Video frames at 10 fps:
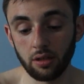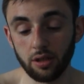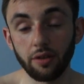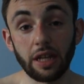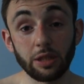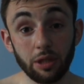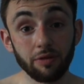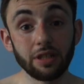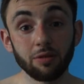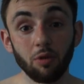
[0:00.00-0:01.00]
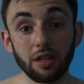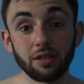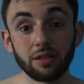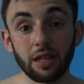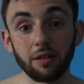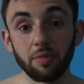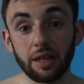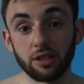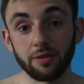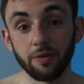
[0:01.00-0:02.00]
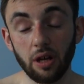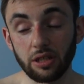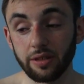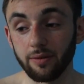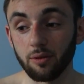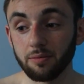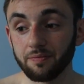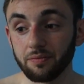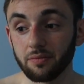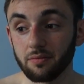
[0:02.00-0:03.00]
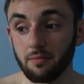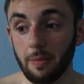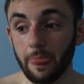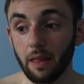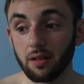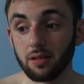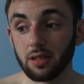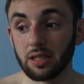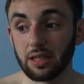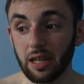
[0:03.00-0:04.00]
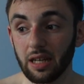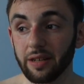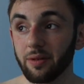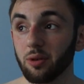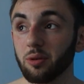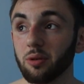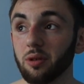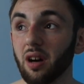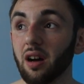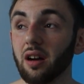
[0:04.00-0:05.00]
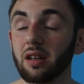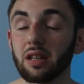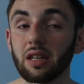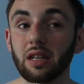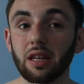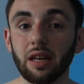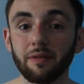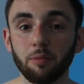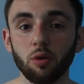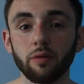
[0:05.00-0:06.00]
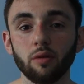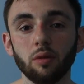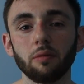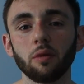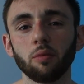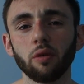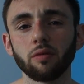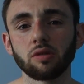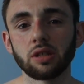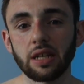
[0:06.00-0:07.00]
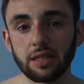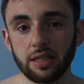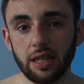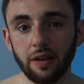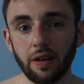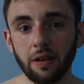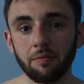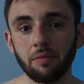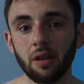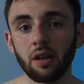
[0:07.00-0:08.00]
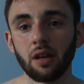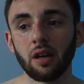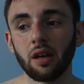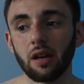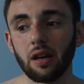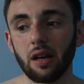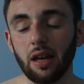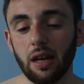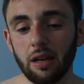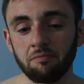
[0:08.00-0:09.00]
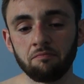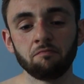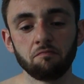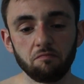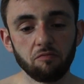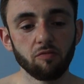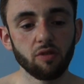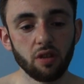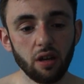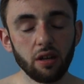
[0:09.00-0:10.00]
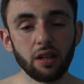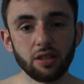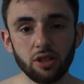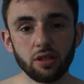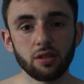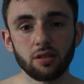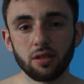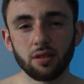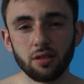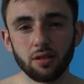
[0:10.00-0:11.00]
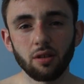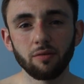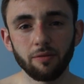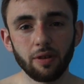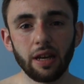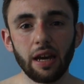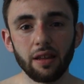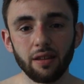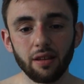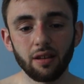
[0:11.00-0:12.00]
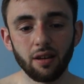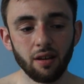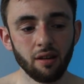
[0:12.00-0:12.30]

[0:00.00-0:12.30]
So that's the reason why I took down the picture, first of all. Second of all, give approval when approval is necessary. And thirdly, just don't forget that